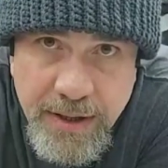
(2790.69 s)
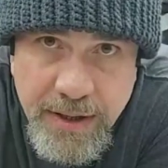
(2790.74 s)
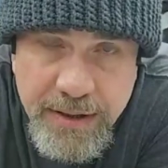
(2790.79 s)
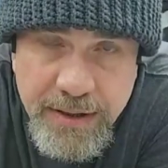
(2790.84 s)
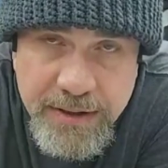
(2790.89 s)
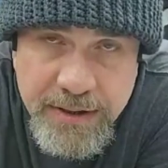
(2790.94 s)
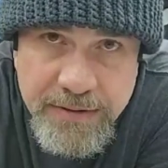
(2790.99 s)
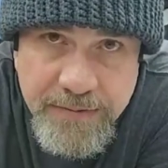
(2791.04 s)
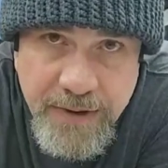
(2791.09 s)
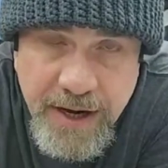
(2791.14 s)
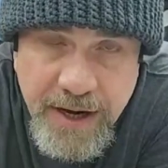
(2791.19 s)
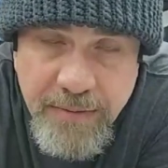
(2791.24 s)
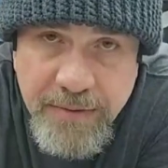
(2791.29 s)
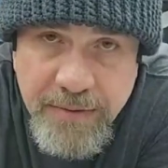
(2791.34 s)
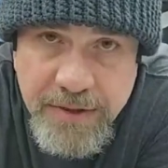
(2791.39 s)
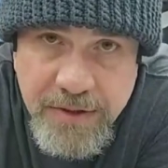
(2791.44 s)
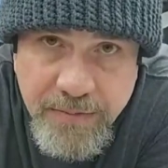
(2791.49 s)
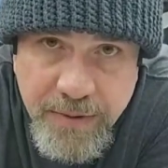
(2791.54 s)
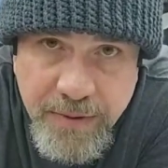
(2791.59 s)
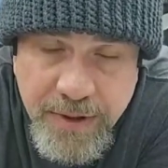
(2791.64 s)
His
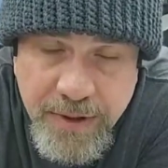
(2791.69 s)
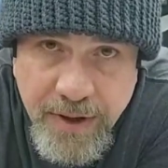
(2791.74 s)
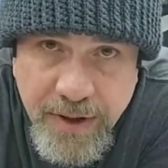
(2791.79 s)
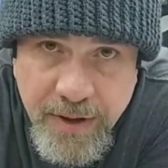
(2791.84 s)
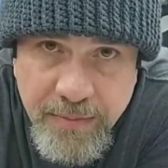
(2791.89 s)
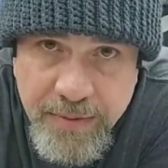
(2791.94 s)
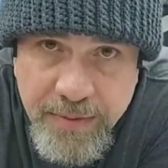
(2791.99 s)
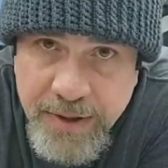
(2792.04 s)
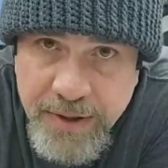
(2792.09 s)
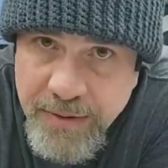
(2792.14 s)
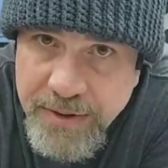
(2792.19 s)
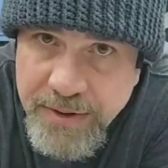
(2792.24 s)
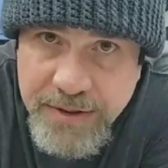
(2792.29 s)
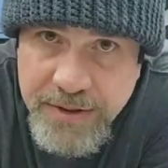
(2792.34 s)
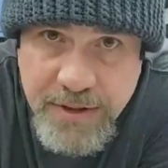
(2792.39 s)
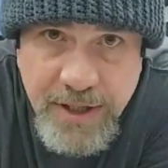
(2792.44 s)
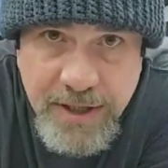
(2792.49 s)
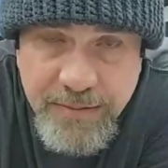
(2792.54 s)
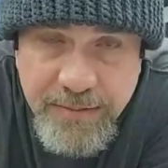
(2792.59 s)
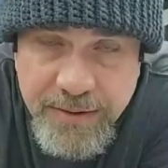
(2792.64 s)
family split up. He
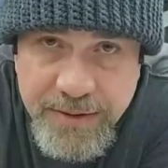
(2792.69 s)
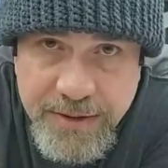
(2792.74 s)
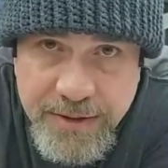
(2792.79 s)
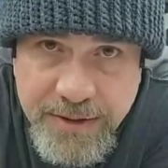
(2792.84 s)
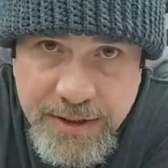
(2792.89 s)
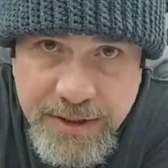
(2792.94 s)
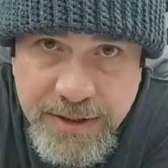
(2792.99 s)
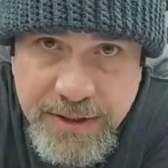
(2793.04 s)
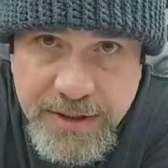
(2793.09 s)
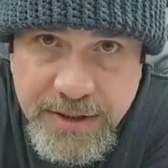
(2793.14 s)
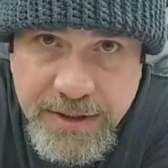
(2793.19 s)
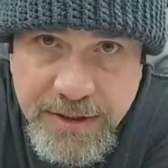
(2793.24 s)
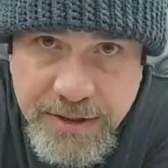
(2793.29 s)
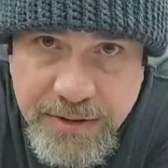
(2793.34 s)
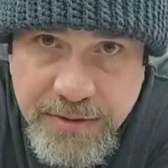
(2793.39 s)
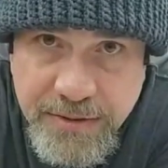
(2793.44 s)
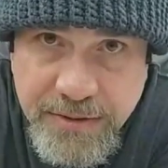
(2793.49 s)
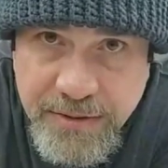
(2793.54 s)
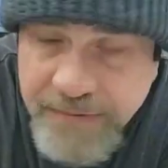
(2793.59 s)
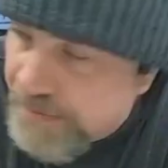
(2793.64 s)
wasn't able to see his
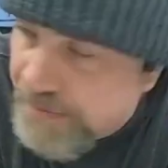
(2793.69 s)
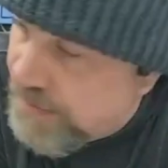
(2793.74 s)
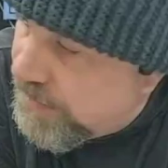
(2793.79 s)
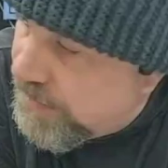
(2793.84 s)
children for a